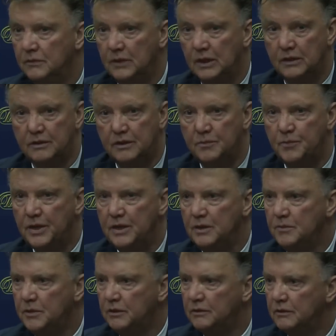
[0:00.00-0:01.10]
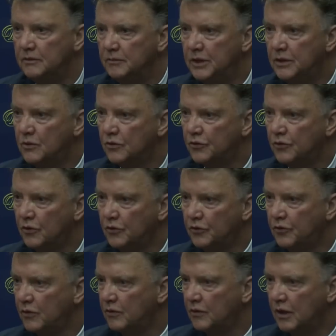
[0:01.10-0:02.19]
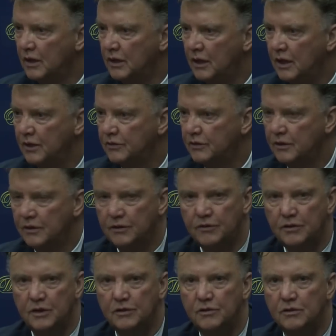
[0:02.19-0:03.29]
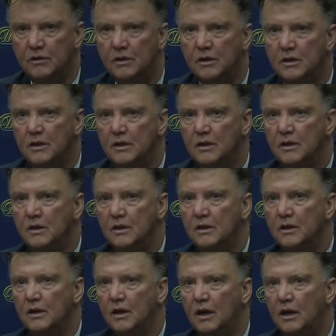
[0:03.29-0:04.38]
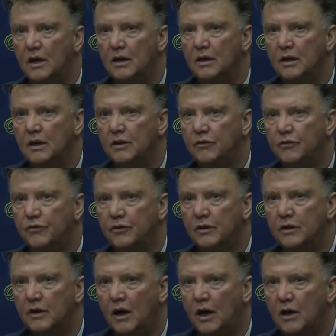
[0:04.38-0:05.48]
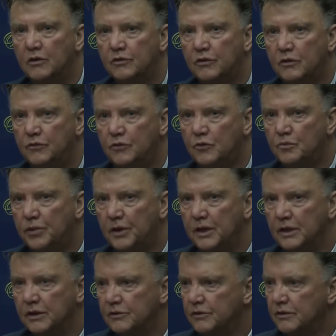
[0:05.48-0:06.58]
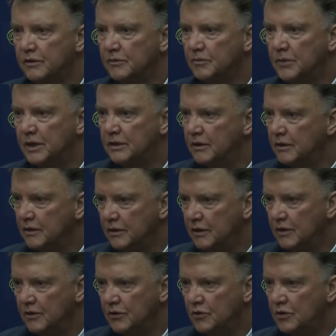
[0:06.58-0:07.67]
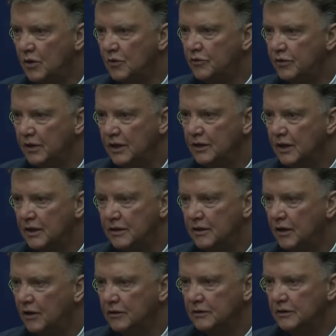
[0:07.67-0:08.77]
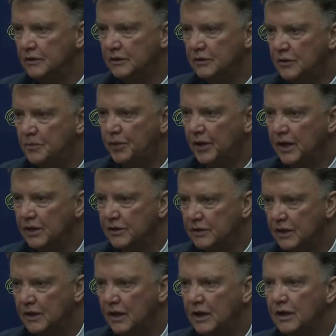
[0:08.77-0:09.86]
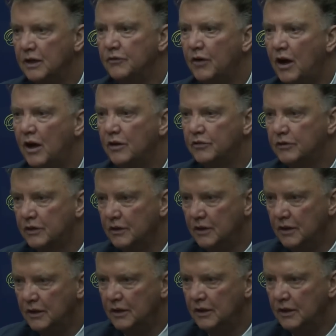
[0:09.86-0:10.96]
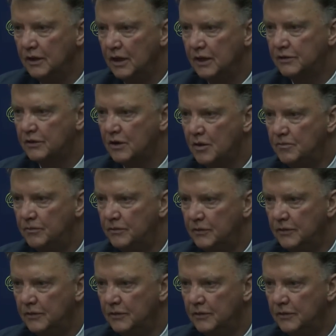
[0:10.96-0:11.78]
That's dependable, because also last season I have asked for players, but you don't think that the players that I have asked has come.